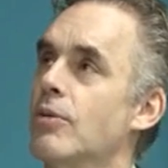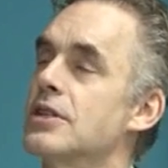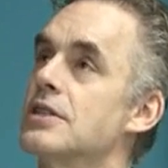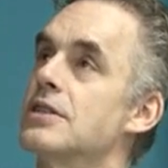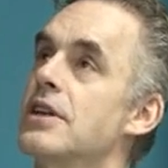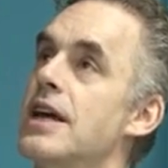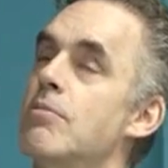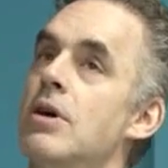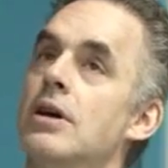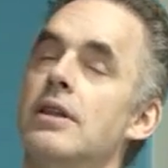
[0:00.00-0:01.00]
what's his
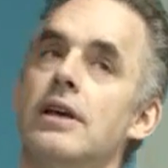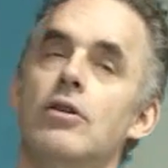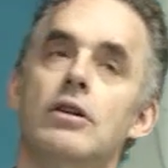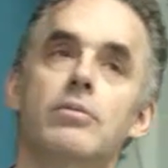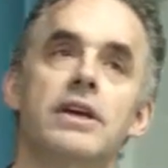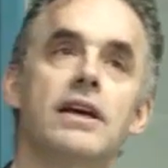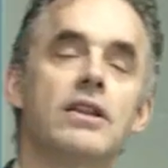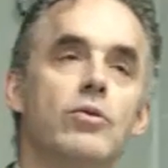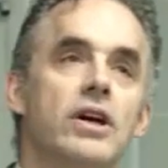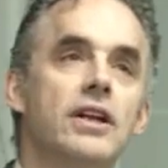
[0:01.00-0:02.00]
name? They called him King of
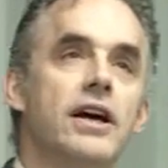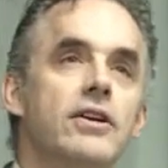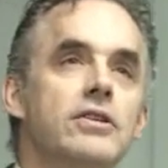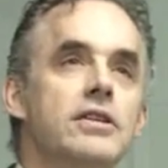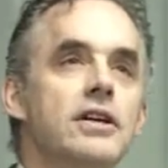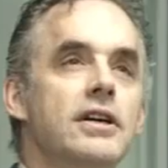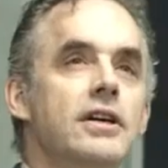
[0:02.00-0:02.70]
the One-Liners.